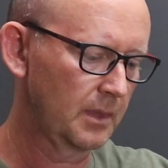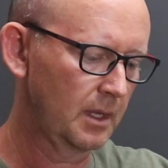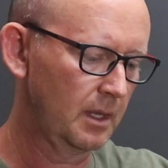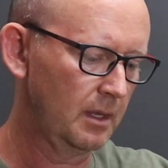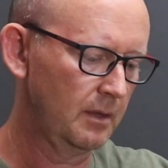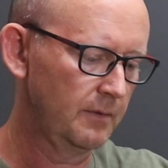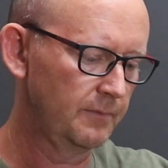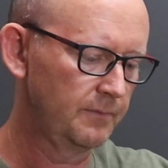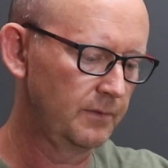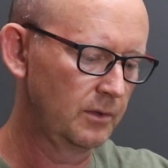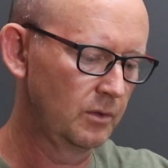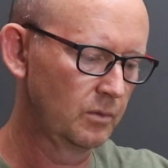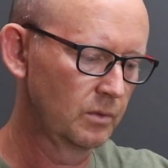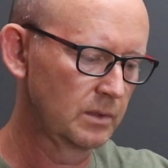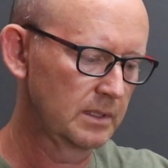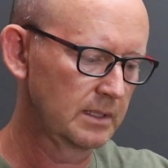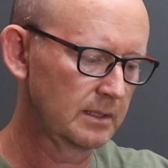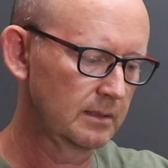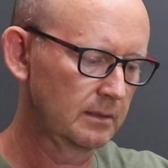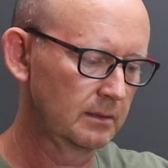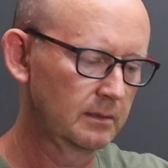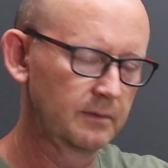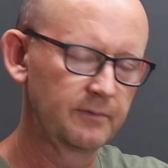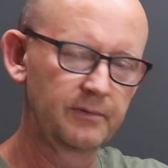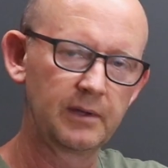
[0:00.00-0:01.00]
If you were
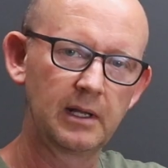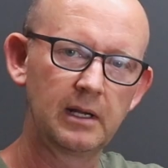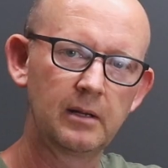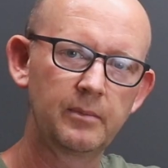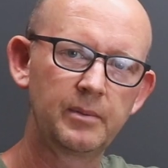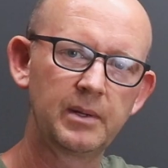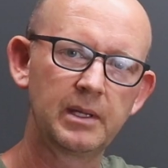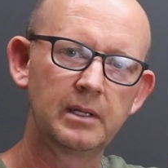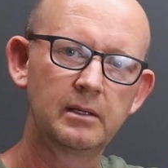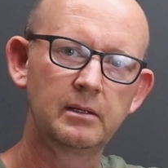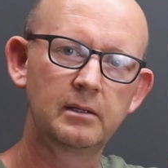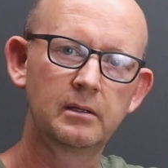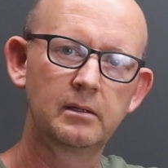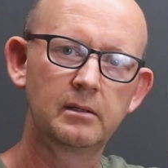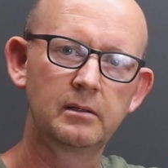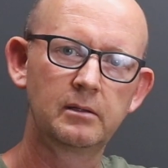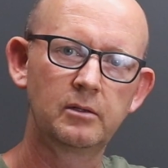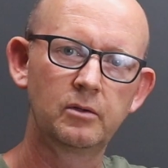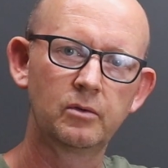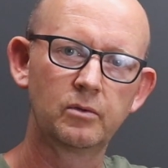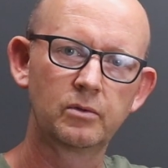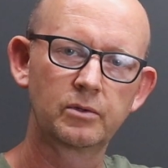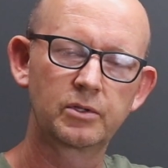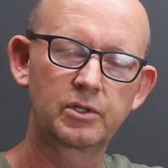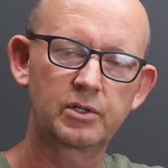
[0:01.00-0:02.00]
still developing
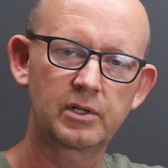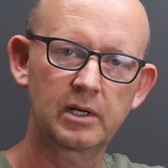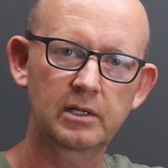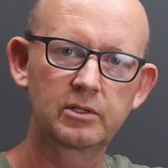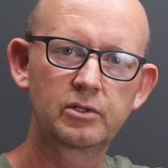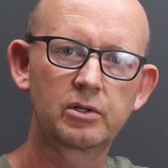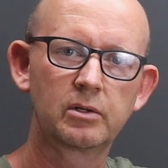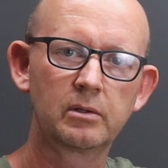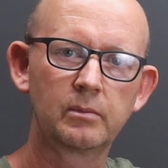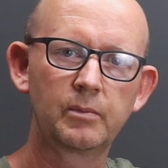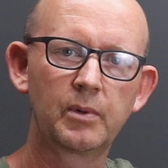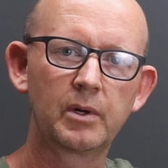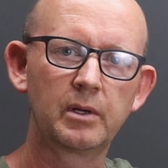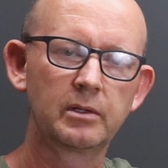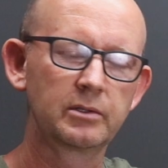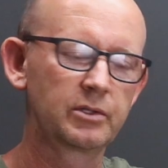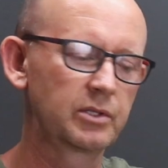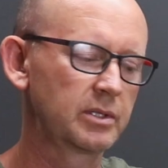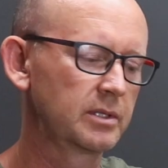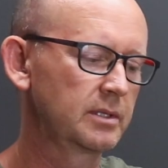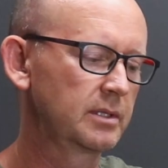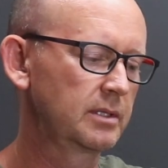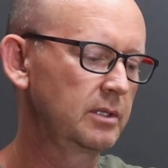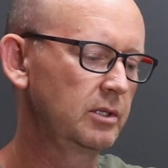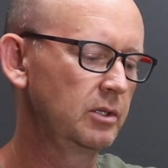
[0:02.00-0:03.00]
your structural
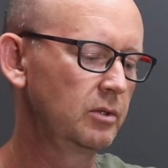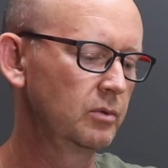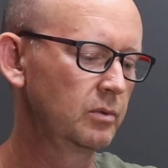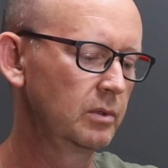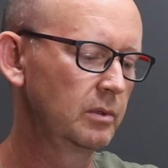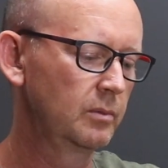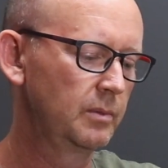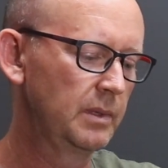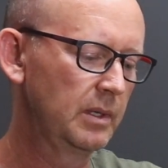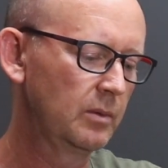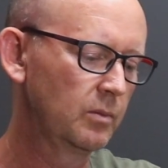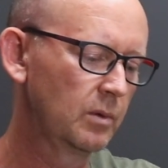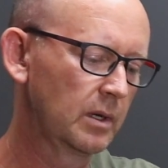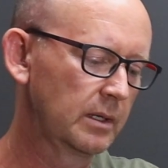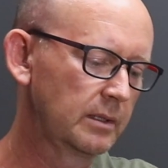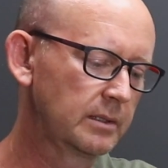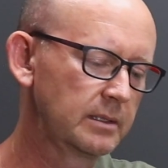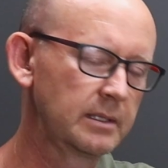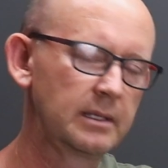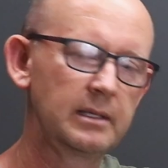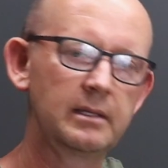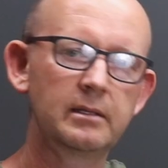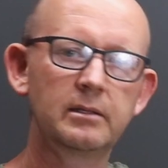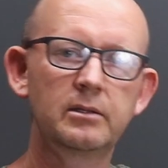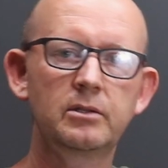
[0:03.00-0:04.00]
branches, you would be
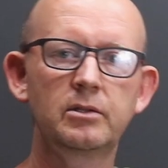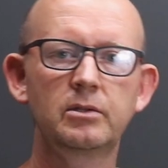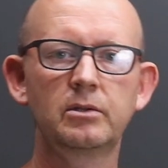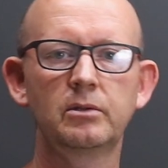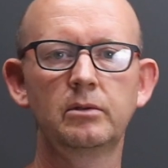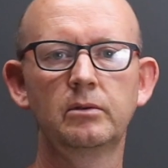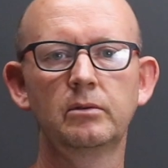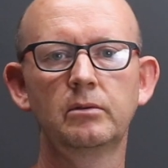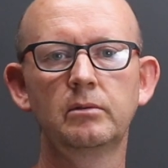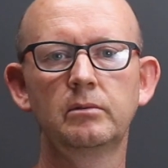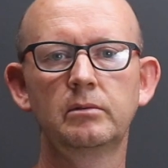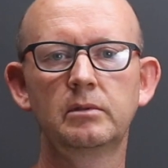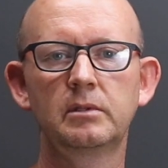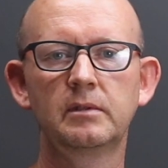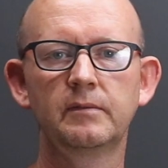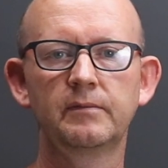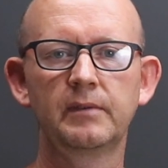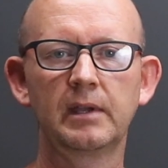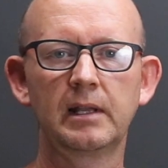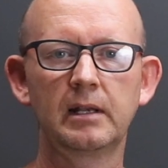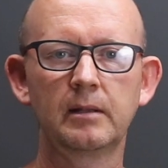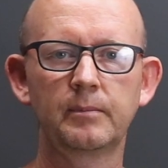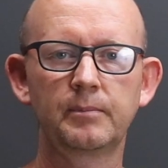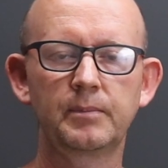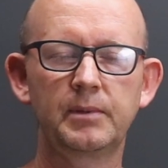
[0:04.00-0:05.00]
wanting to
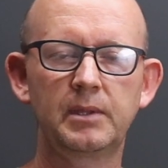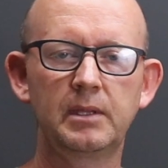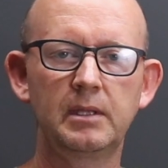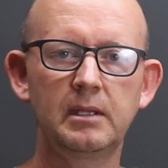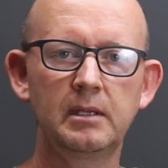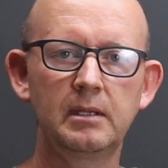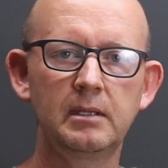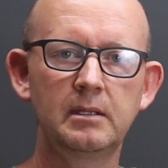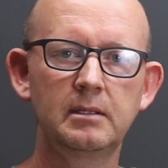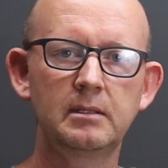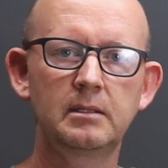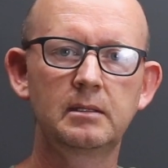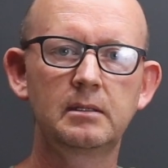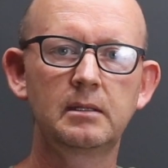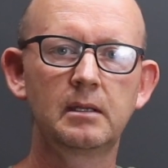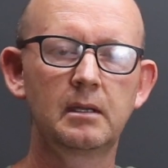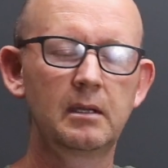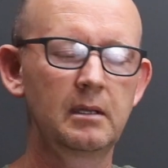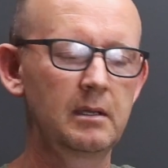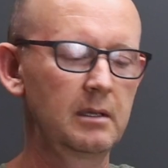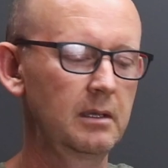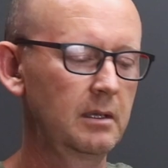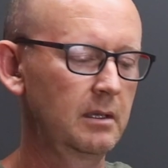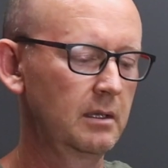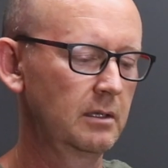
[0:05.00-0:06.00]
develop these
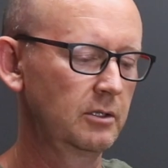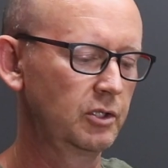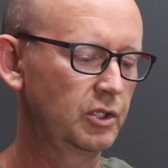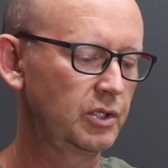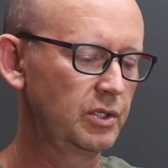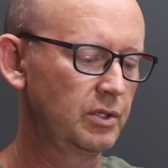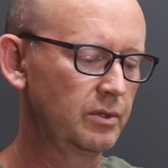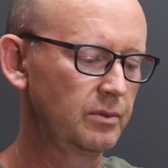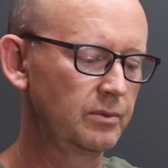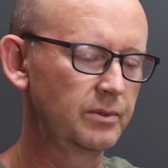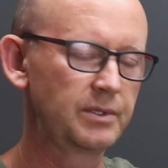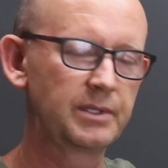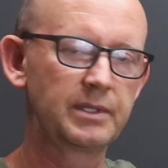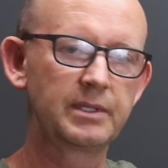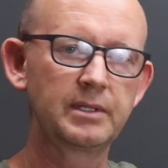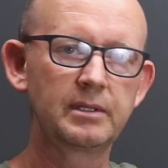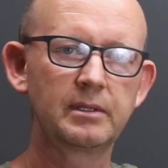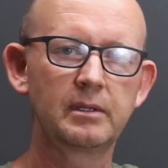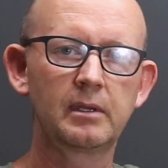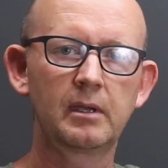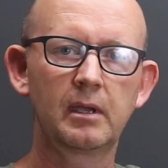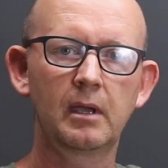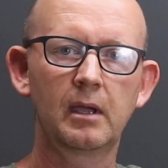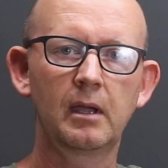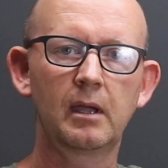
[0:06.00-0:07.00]
shoots
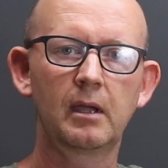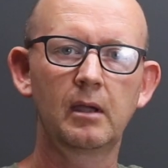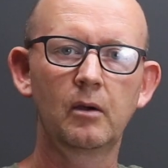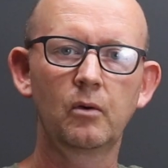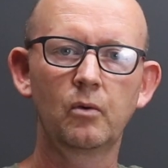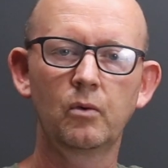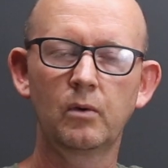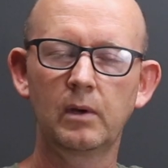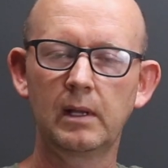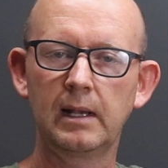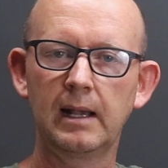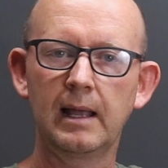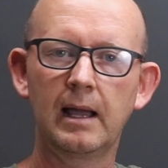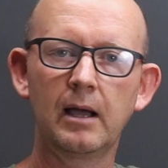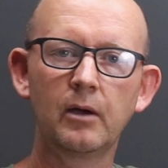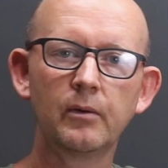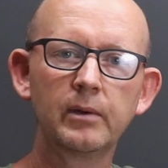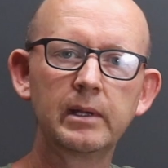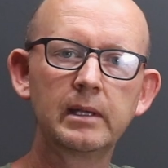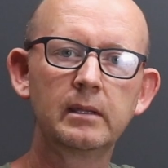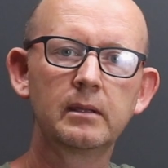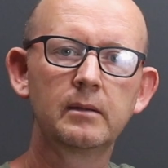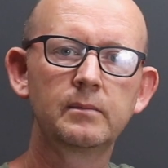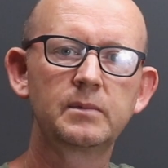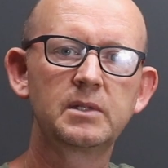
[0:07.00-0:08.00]
or
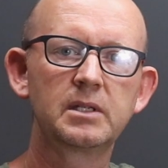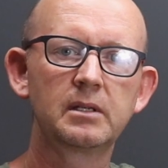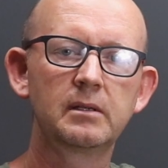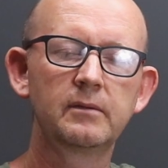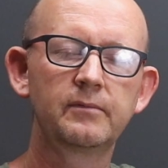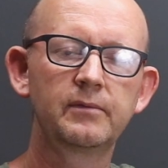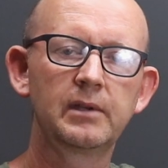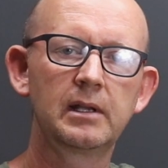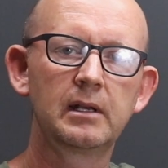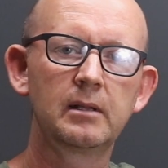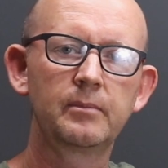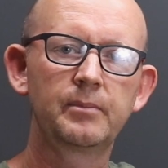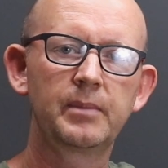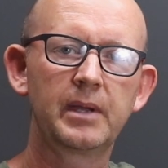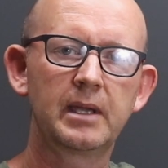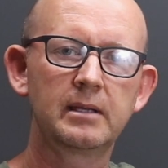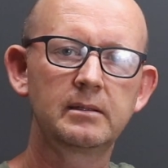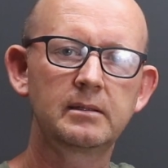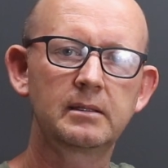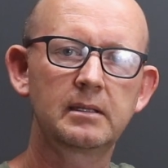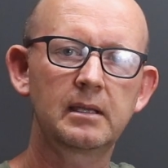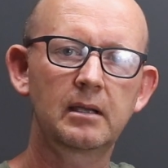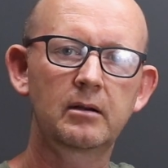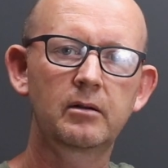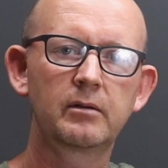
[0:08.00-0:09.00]
allowing them to develop
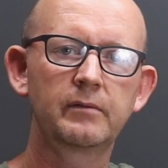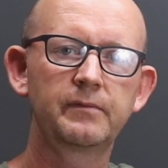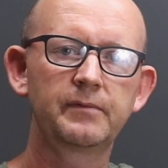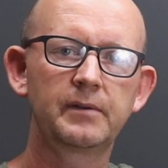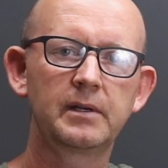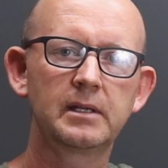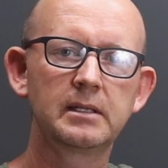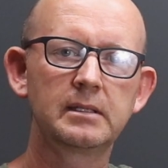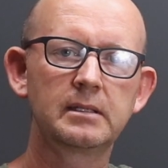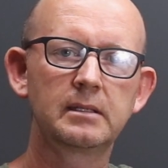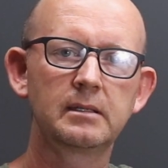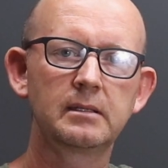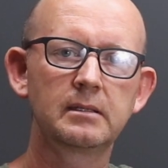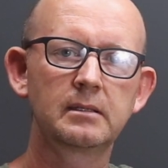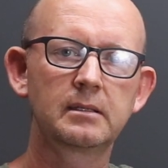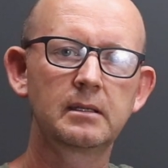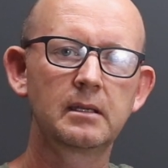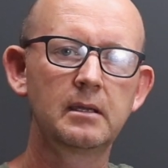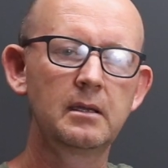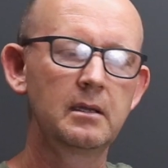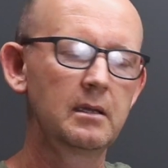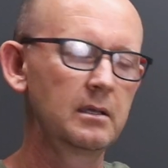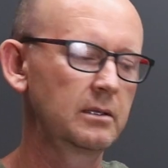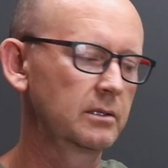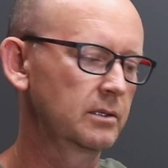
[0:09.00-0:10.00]
as sacrifices,
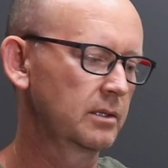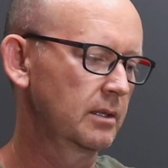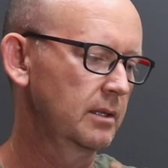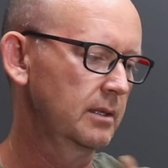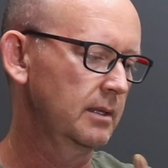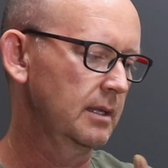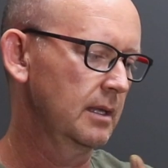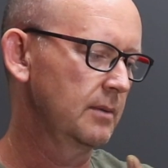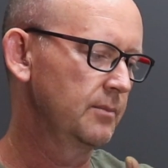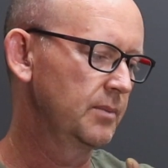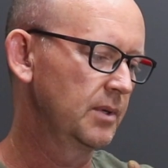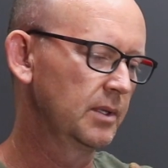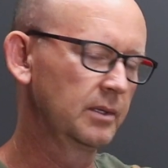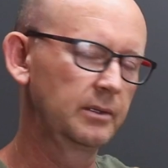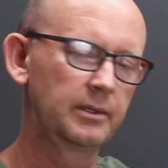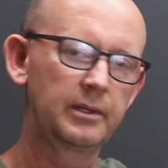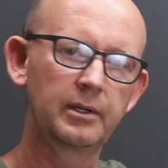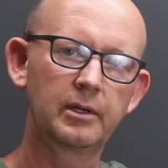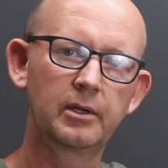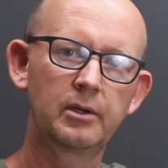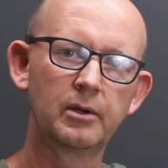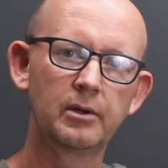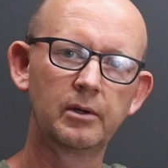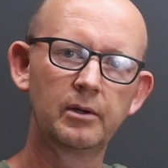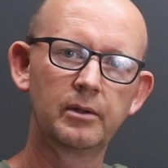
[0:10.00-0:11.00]
so that they build the
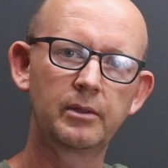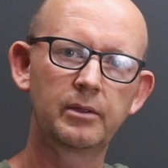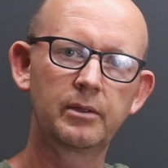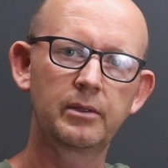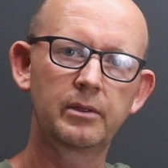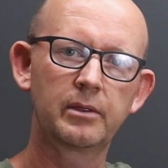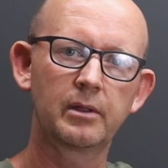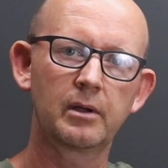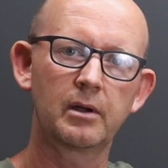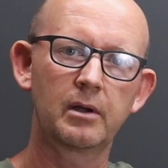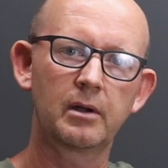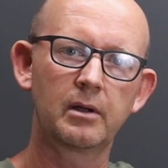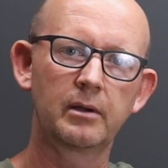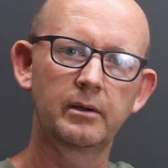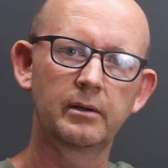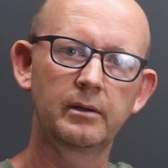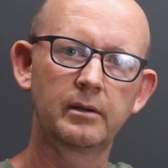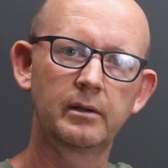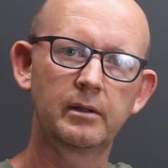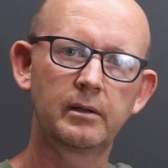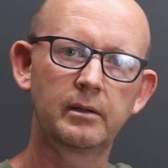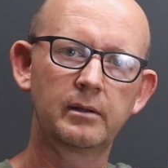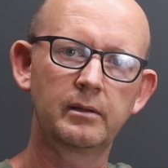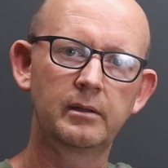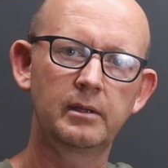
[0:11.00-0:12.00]
girth
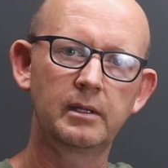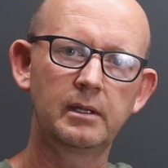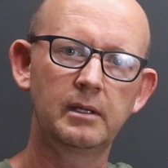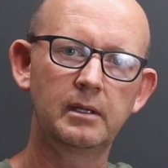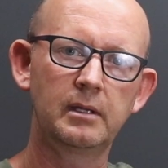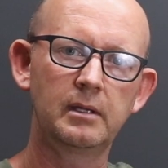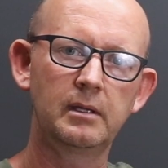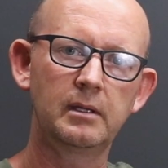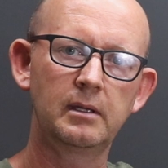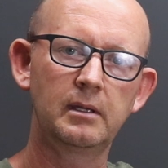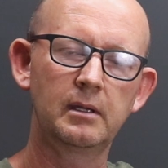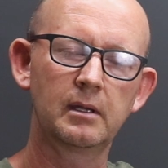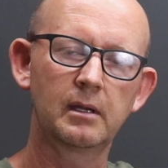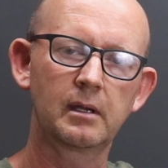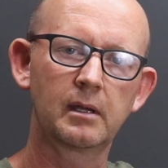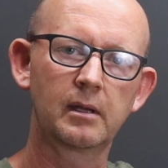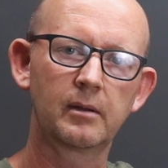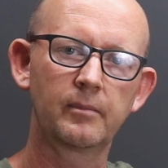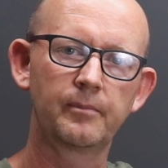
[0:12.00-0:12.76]
on the